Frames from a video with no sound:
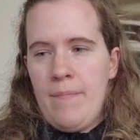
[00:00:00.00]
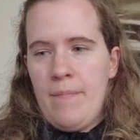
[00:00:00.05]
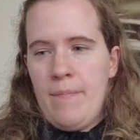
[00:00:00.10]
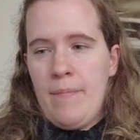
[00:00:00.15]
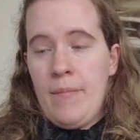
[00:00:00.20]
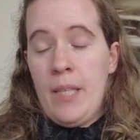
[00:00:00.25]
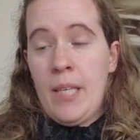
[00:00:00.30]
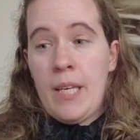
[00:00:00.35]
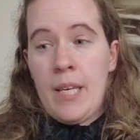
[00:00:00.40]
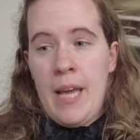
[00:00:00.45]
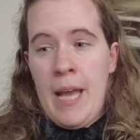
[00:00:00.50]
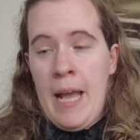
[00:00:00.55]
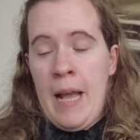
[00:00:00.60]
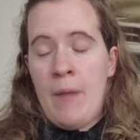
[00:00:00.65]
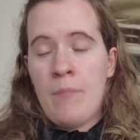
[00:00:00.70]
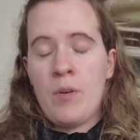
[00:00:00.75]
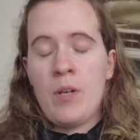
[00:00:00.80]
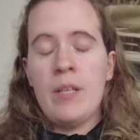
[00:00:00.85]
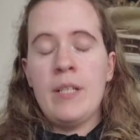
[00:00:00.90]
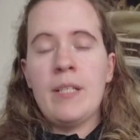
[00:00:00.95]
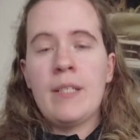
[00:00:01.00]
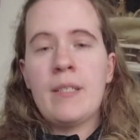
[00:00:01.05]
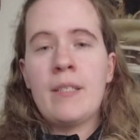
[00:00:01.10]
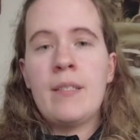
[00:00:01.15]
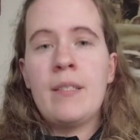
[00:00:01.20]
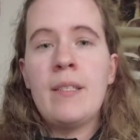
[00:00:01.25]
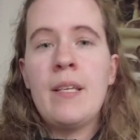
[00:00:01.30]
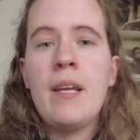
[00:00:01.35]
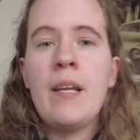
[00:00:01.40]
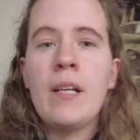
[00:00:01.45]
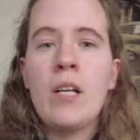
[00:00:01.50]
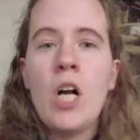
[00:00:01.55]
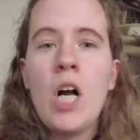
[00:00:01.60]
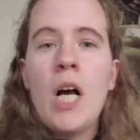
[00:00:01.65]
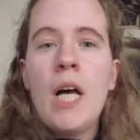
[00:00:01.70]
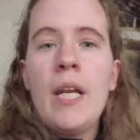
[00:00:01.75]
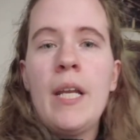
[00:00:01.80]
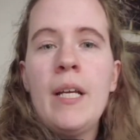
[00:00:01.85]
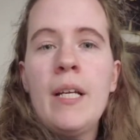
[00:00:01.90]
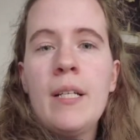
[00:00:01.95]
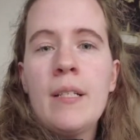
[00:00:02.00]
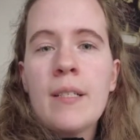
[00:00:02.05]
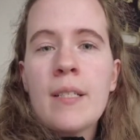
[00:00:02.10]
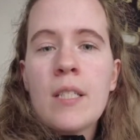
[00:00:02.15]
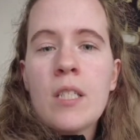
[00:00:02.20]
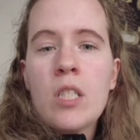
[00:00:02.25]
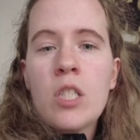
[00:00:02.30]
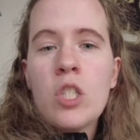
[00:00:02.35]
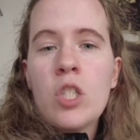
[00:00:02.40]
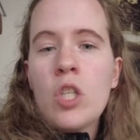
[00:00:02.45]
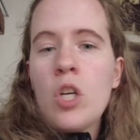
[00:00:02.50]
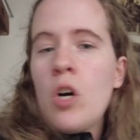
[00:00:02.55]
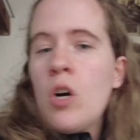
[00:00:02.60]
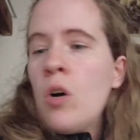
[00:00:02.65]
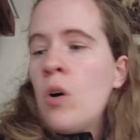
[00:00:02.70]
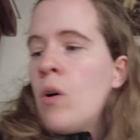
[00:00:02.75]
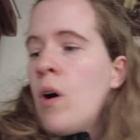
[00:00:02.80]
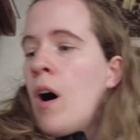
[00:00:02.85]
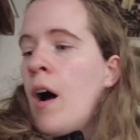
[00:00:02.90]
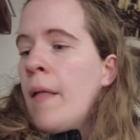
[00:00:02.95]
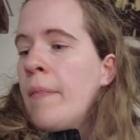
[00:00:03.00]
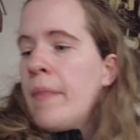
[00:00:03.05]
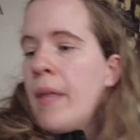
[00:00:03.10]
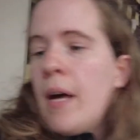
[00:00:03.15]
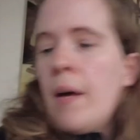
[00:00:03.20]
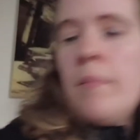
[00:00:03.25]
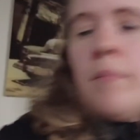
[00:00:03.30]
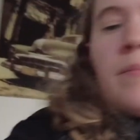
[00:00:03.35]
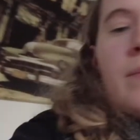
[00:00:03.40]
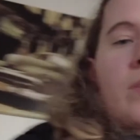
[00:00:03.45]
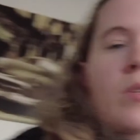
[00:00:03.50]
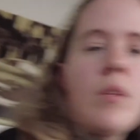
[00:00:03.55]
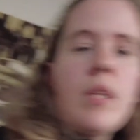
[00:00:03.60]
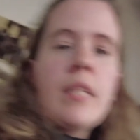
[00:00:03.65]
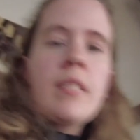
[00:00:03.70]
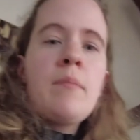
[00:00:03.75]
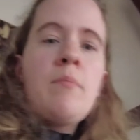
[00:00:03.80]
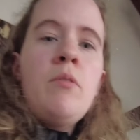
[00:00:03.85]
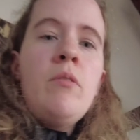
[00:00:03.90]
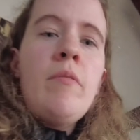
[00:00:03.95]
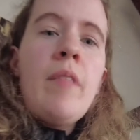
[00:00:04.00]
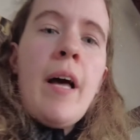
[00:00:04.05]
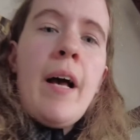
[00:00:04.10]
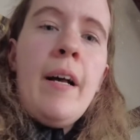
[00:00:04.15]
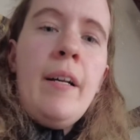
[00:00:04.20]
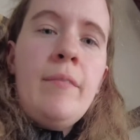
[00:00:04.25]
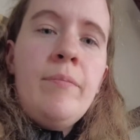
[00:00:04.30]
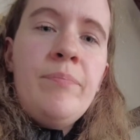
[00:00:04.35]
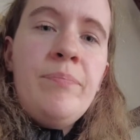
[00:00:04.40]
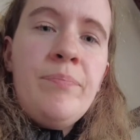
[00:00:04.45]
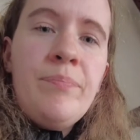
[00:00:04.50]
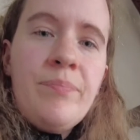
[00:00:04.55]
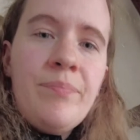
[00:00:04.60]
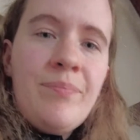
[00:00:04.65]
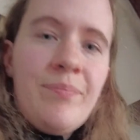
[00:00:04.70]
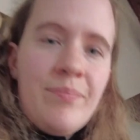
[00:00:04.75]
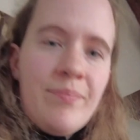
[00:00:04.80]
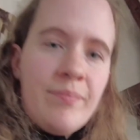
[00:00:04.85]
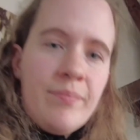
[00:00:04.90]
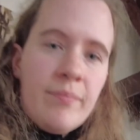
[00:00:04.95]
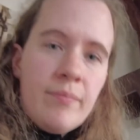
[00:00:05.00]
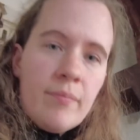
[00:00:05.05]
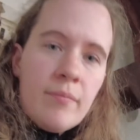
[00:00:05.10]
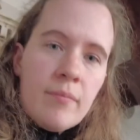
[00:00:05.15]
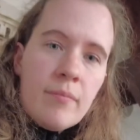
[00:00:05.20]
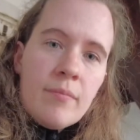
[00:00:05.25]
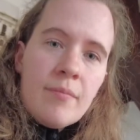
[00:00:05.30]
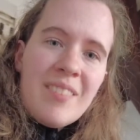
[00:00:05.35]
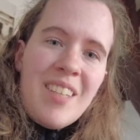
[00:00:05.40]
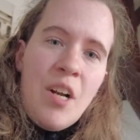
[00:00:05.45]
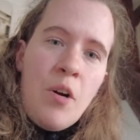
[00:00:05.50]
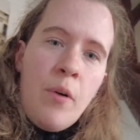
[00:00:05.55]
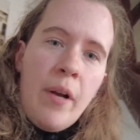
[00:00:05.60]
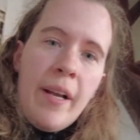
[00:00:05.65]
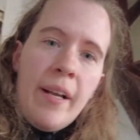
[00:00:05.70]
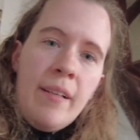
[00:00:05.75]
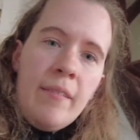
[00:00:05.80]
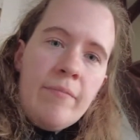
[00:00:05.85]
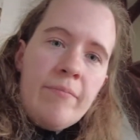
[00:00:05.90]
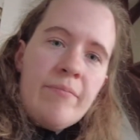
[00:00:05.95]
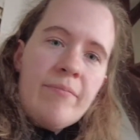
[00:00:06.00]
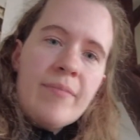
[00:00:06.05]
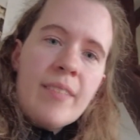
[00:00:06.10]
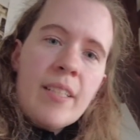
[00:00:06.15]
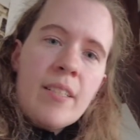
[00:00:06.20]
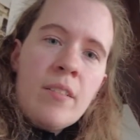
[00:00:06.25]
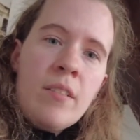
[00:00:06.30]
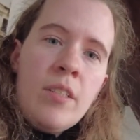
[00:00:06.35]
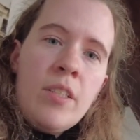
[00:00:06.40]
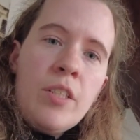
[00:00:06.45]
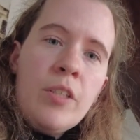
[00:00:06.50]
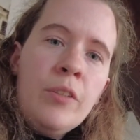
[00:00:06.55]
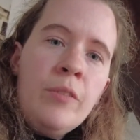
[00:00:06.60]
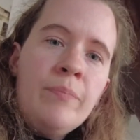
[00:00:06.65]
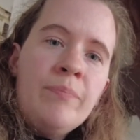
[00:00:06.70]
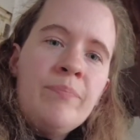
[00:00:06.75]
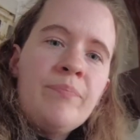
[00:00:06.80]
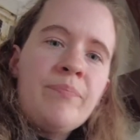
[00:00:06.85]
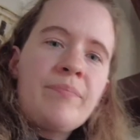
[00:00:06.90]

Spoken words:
The camera is sitting on it, on them, so let's move that. Okay, this will do.